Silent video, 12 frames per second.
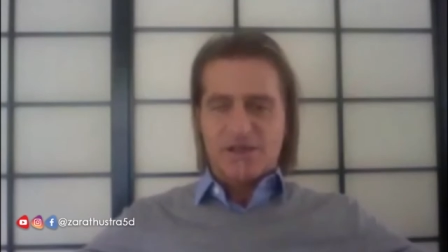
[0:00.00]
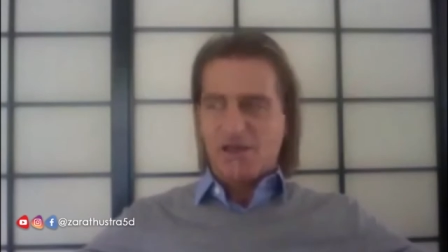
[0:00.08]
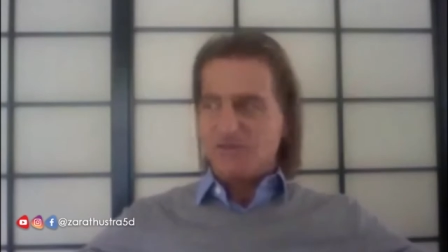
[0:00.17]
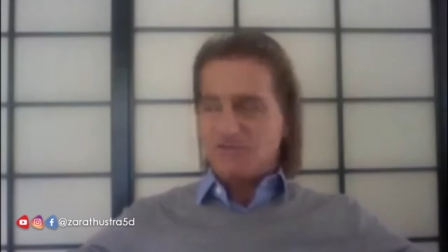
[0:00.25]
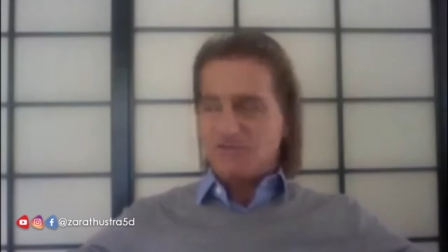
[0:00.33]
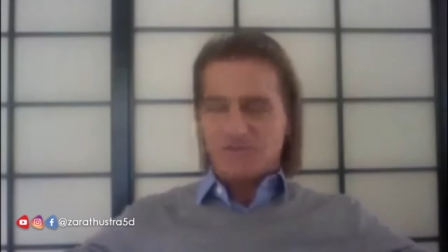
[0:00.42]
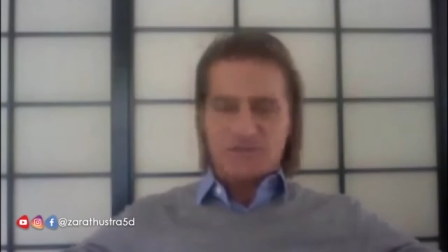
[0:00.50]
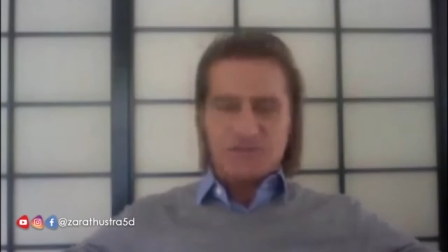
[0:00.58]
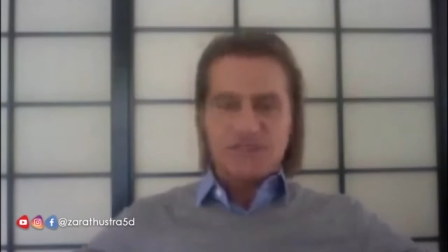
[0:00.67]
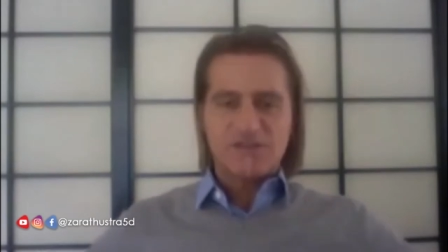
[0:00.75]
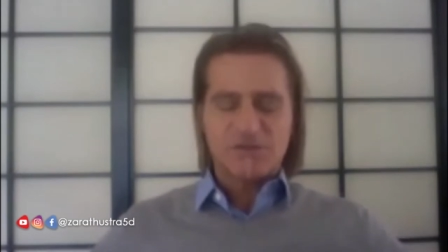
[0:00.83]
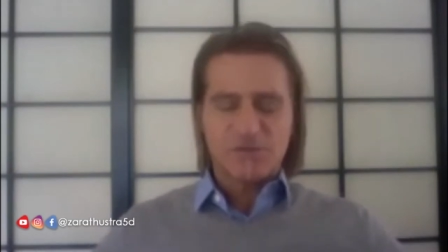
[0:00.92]
of
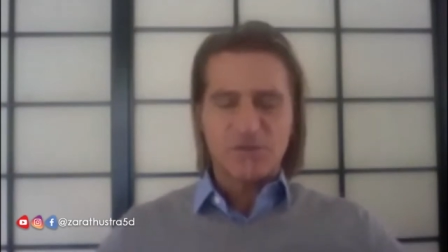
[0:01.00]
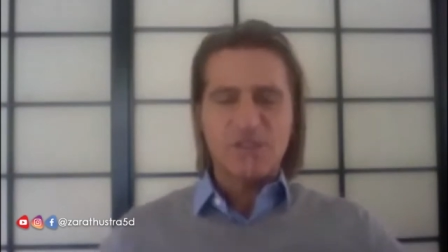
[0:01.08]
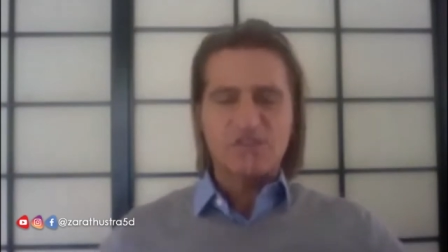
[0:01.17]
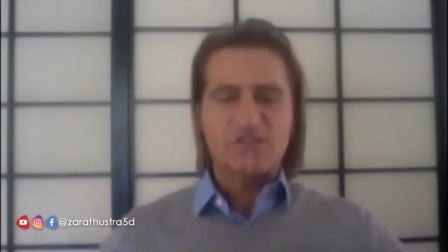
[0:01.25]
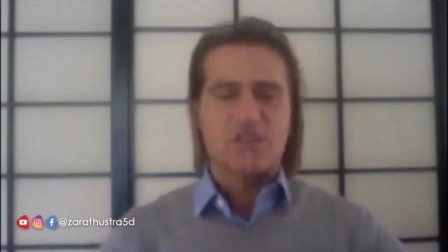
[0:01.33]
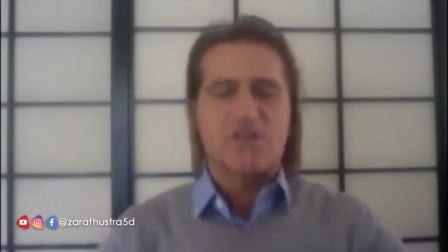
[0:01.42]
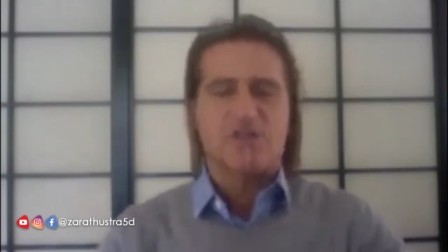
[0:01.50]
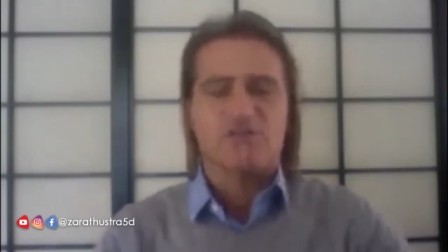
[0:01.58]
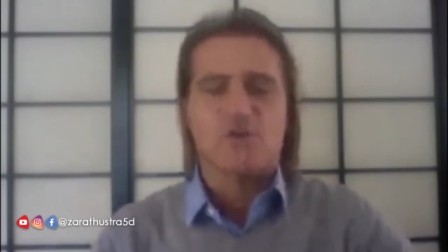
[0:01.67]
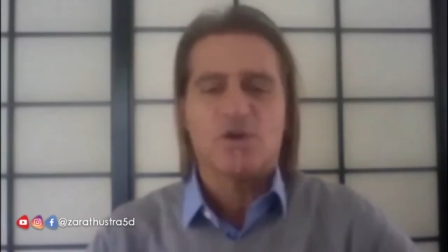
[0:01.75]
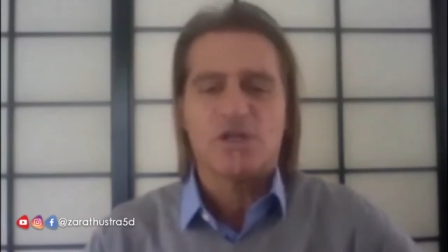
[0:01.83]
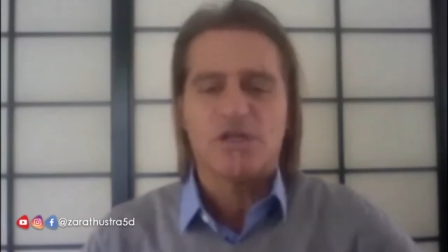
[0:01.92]
this region
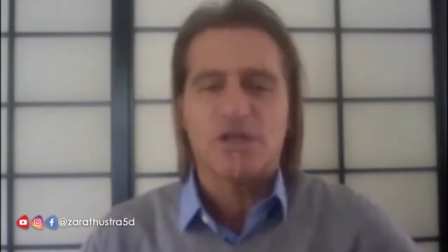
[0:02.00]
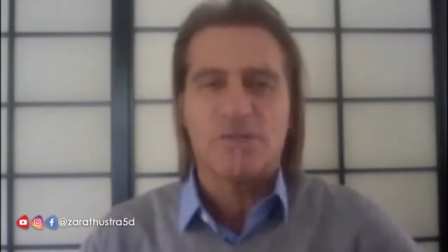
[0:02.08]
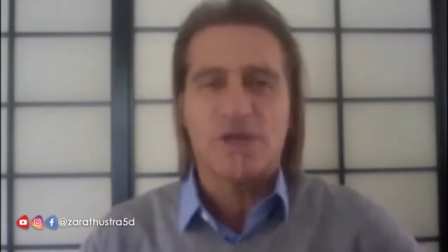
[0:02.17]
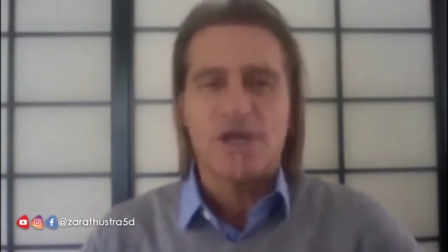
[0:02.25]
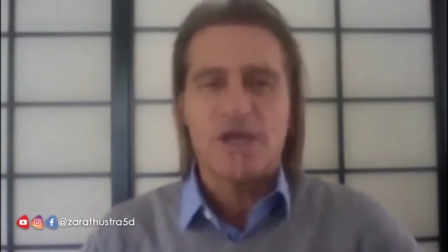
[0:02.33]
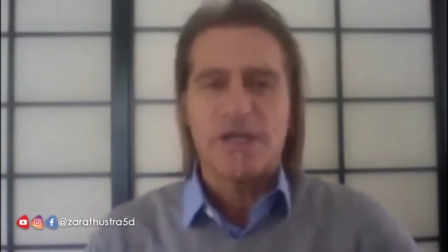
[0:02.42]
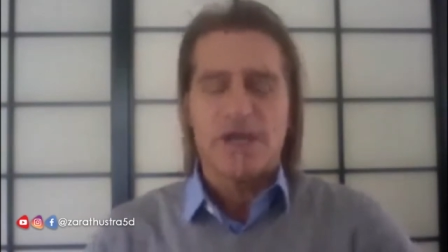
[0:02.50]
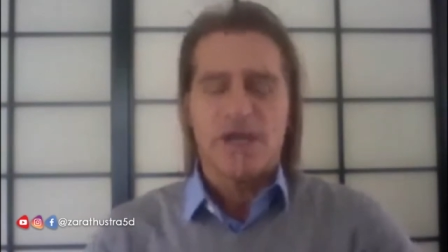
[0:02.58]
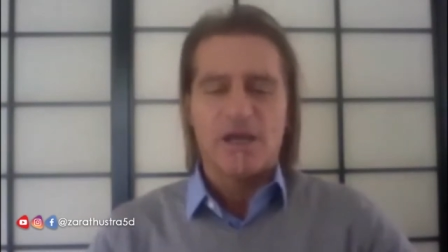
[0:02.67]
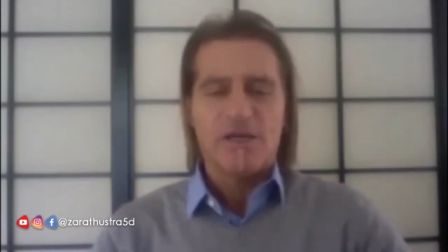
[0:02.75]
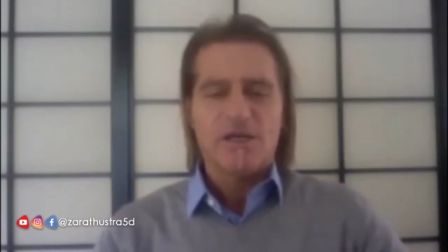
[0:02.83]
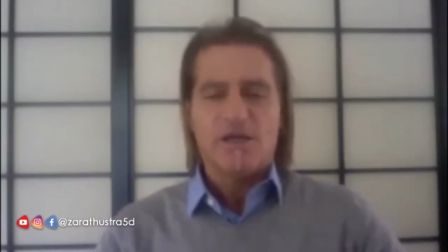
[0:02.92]
of Northern
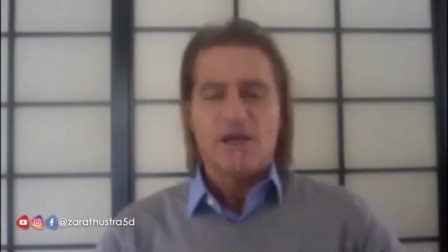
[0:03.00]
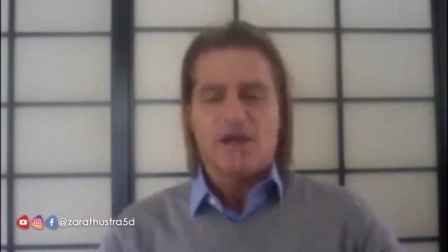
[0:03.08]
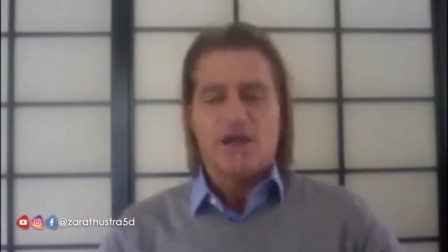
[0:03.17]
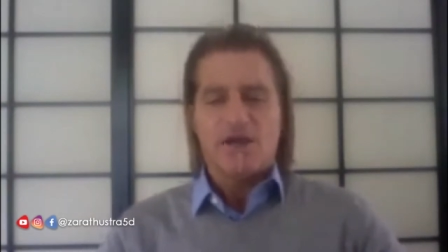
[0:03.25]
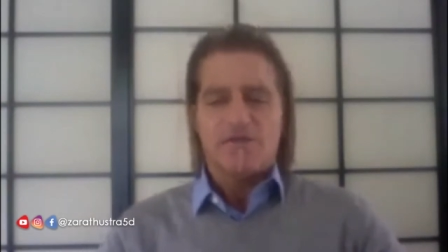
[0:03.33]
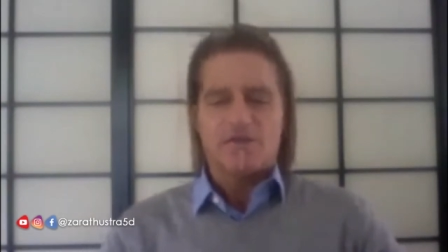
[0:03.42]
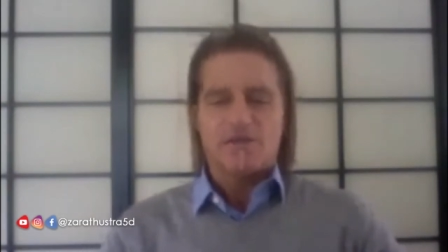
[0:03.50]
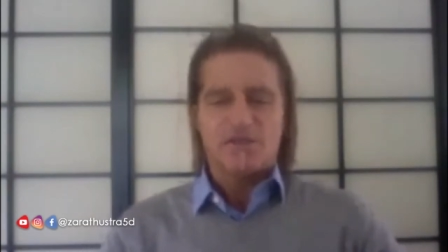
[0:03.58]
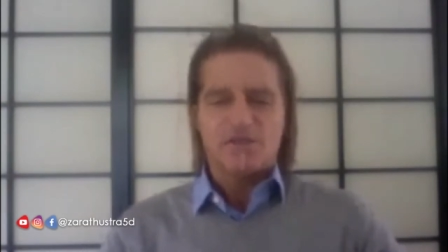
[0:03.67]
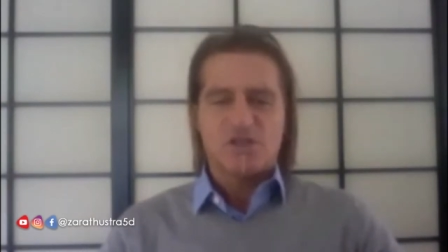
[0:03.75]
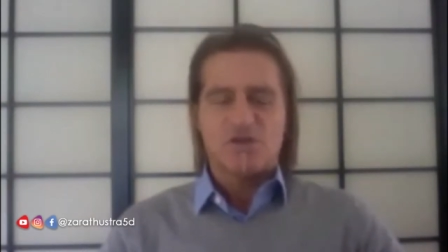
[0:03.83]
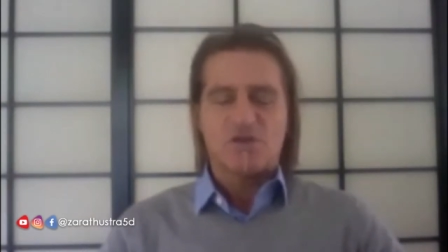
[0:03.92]
America, of
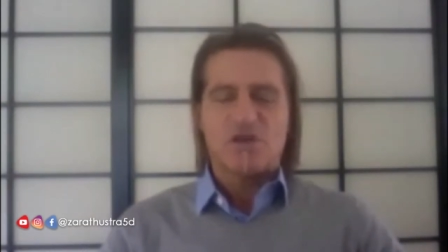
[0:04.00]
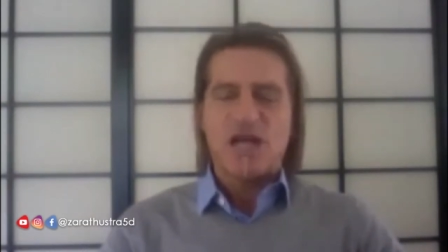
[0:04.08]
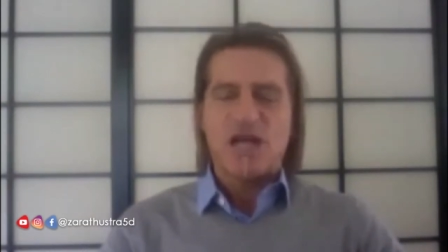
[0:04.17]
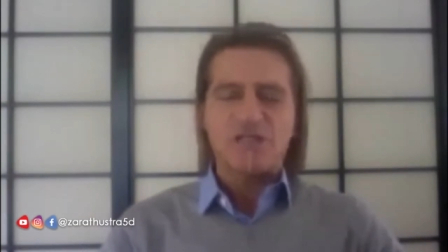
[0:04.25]
the general